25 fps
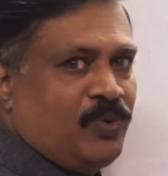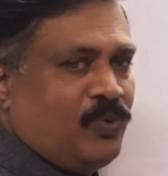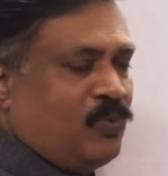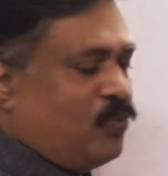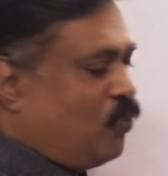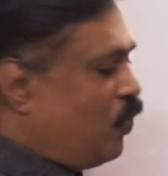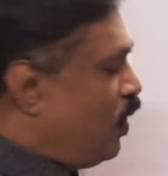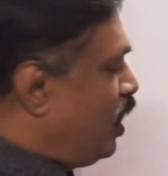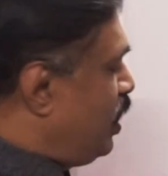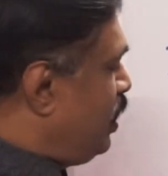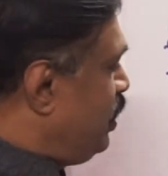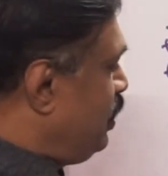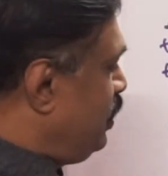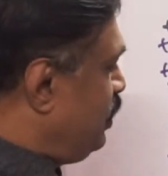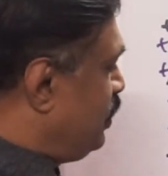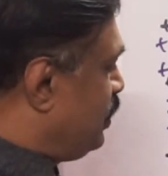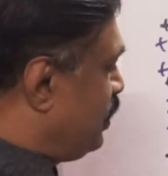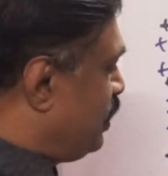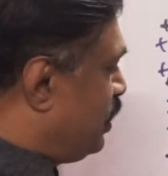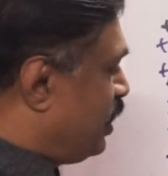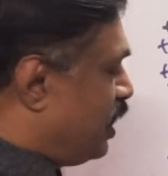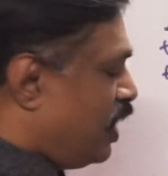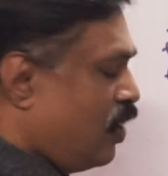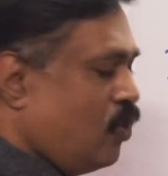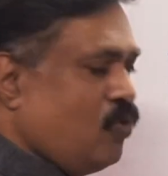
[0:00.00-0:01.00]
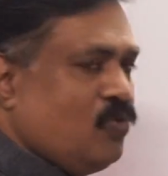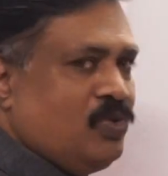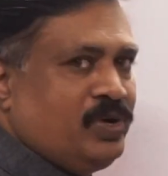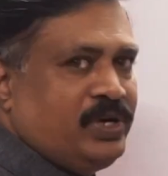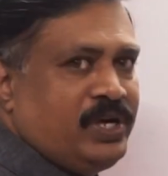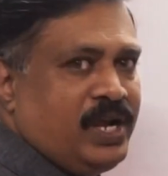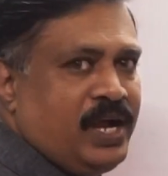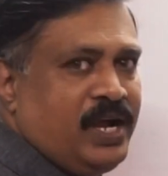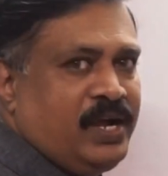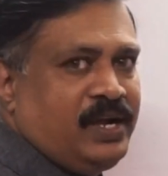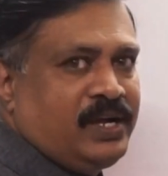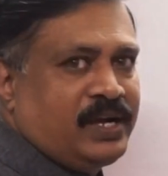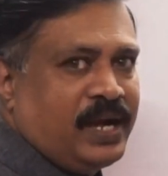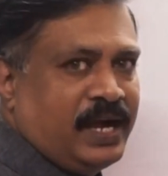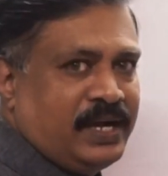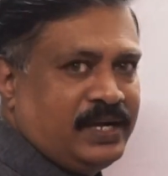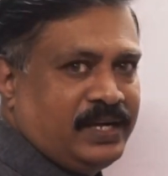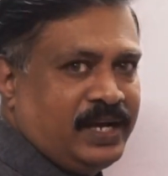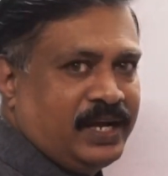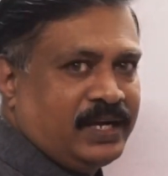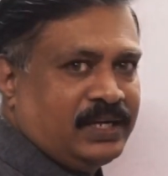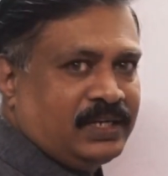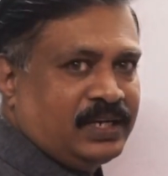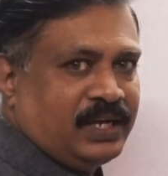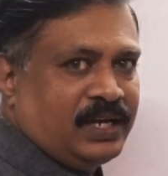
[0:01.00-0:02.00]
one grounded
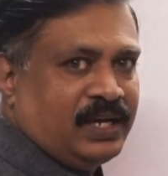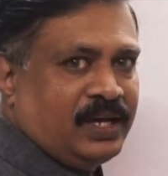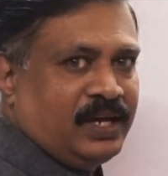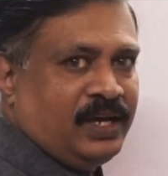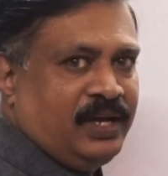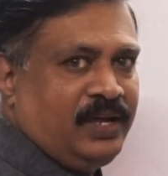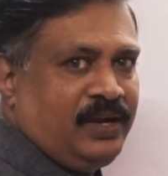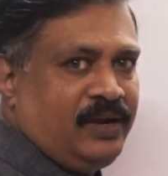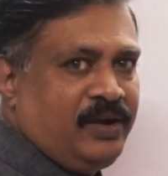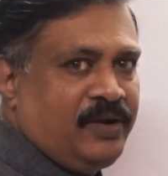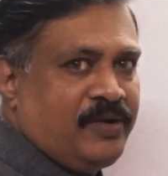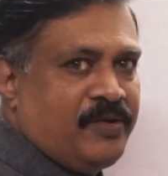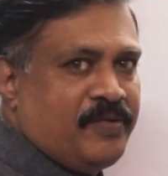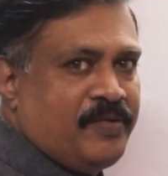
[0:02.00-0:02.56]
conductor,